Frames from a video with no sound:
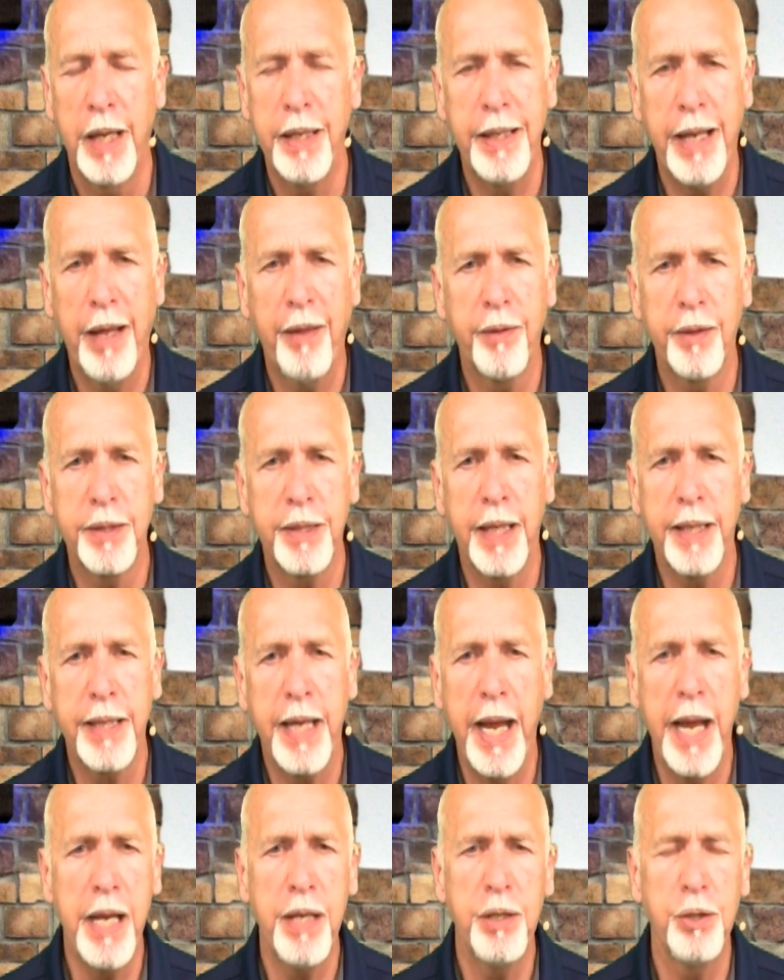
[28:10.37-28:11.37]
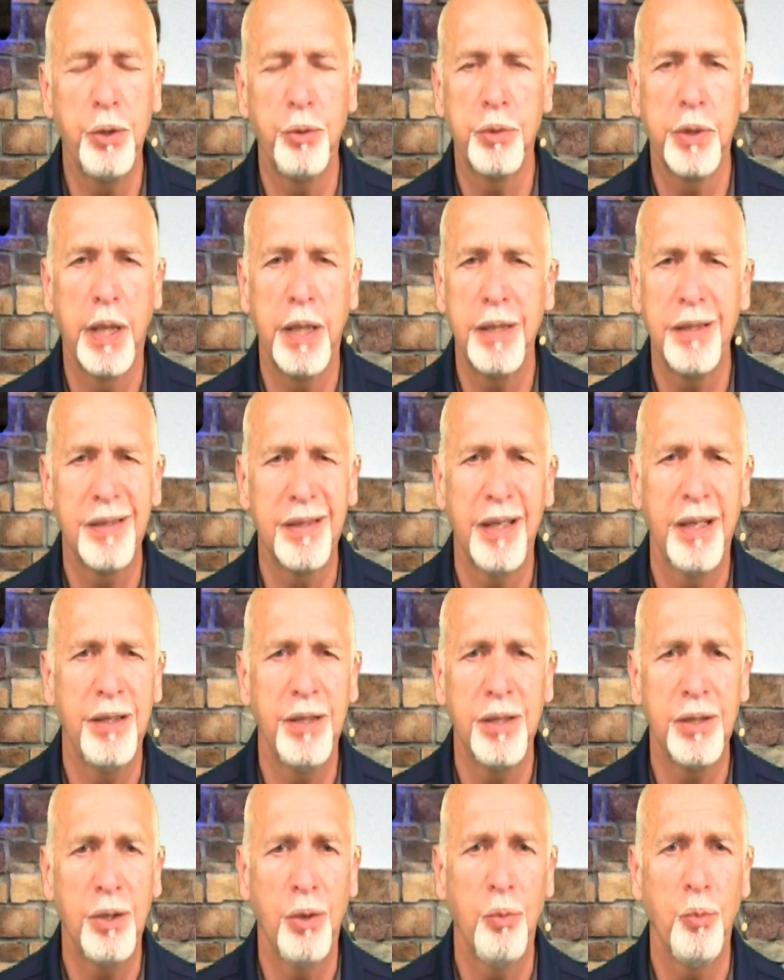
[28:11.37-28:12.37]
And now that they can do things, they
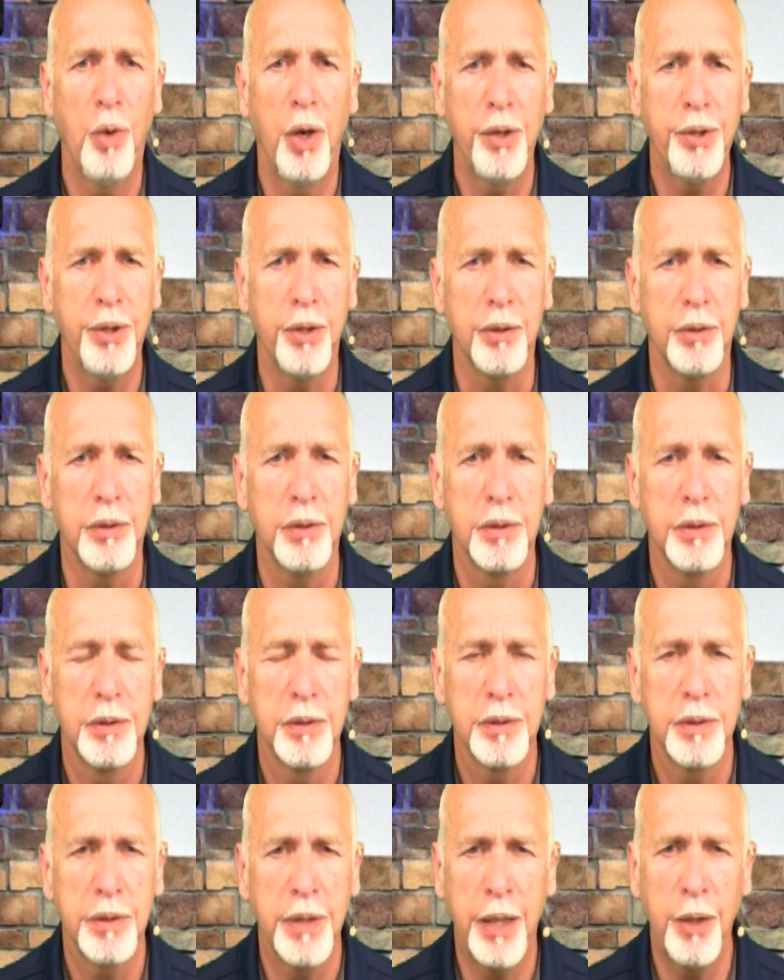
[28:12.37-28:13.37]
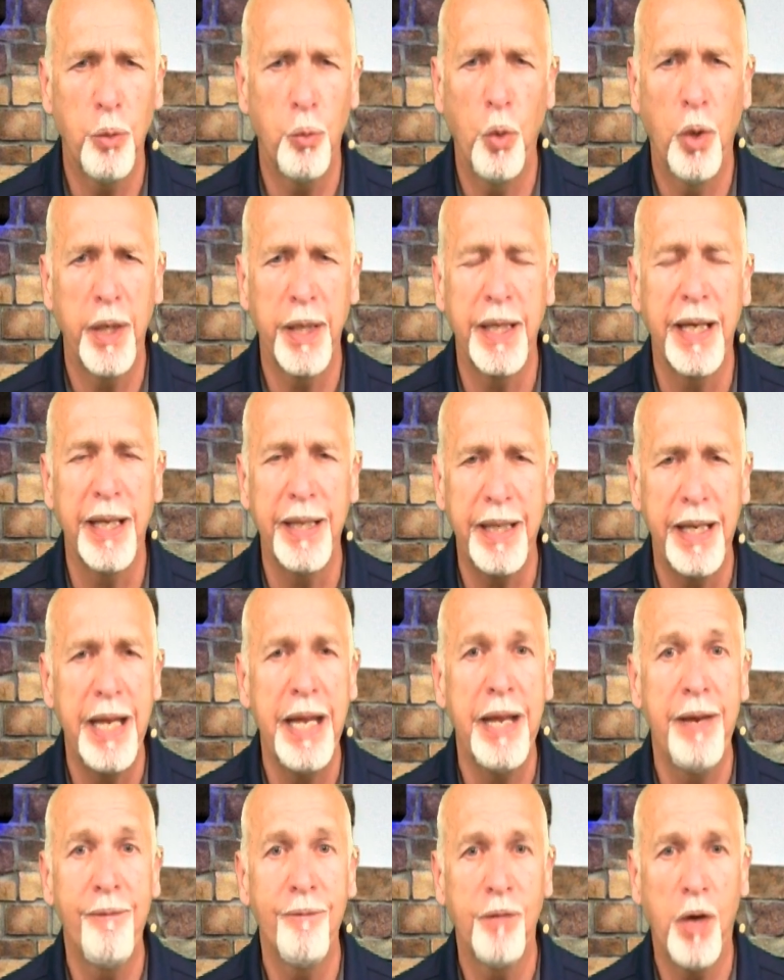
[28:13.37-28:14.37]
just don't want to. They don't want to get
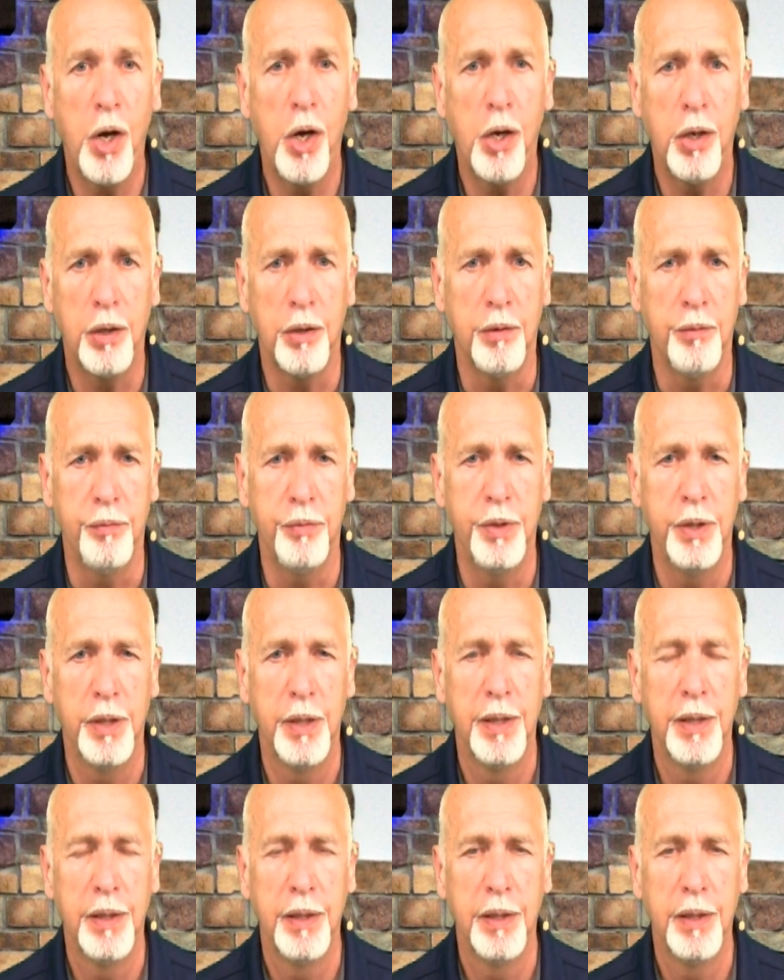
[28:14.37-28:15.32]
involved.